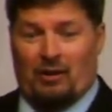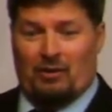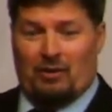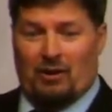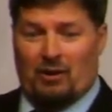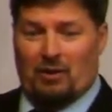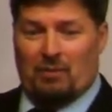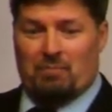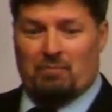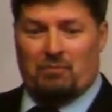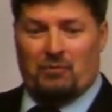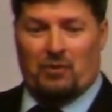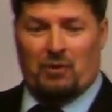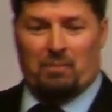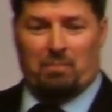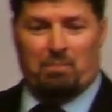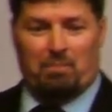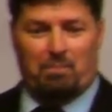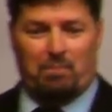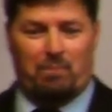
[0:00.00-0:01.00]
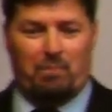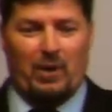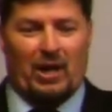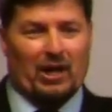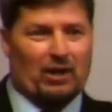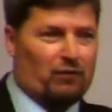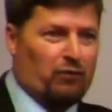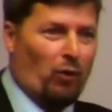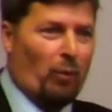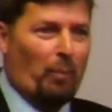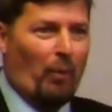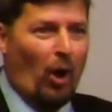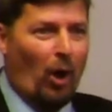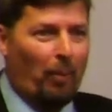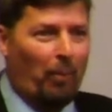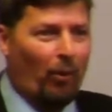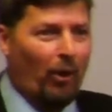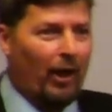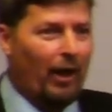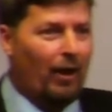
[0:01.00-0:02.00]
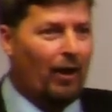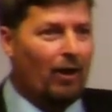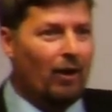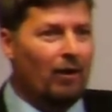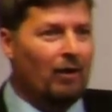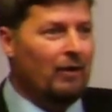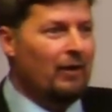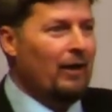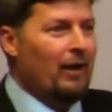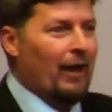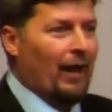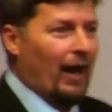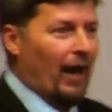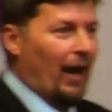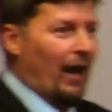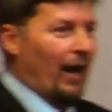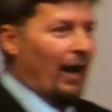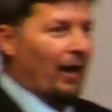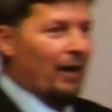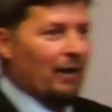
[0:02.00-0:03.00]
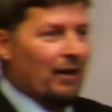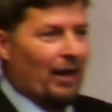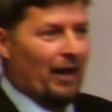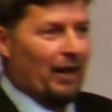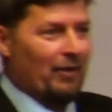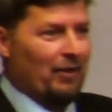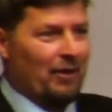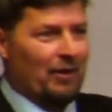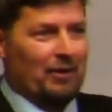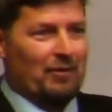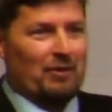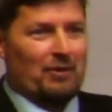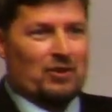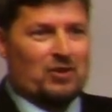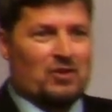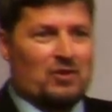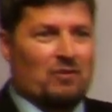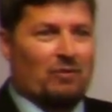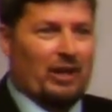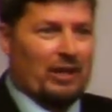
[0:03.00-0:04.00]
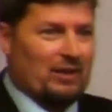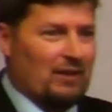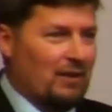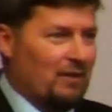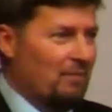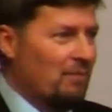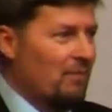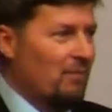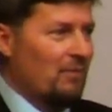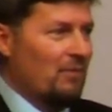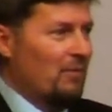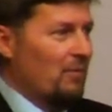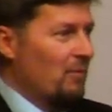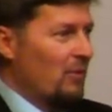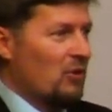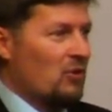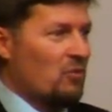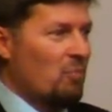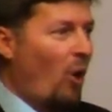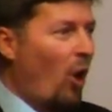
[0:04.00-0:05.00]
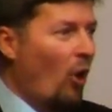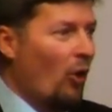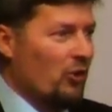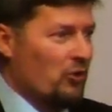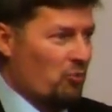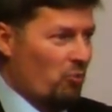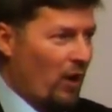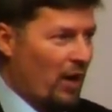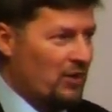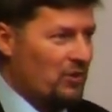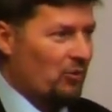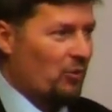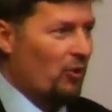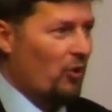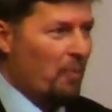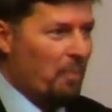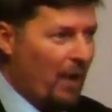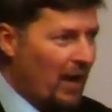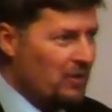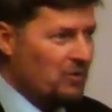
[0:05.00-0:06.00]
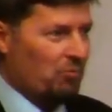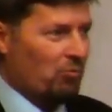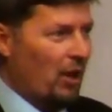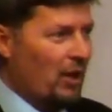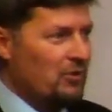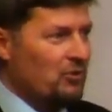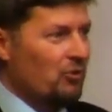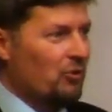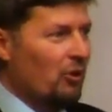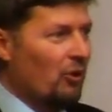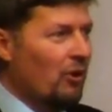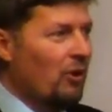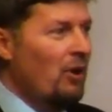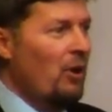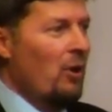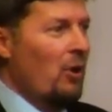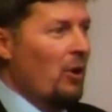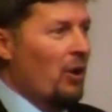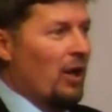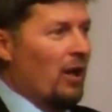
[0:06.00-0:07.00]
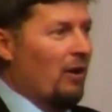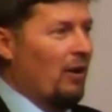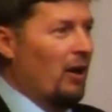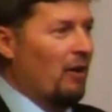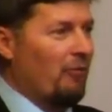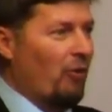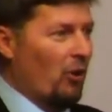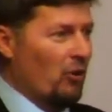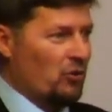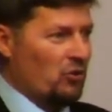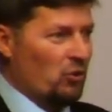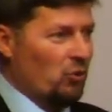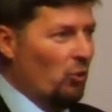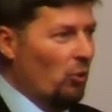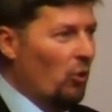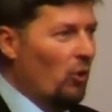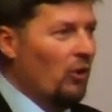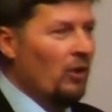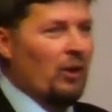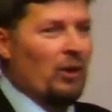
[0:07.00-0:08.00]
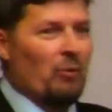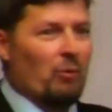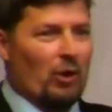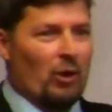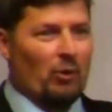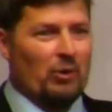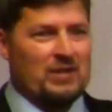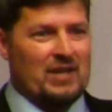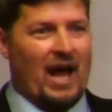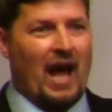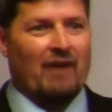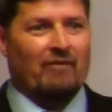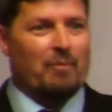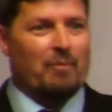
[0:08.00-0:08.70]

the the biggest football player and and the the like the the smallest wrestler, the best wrestler uh, of our school would always have a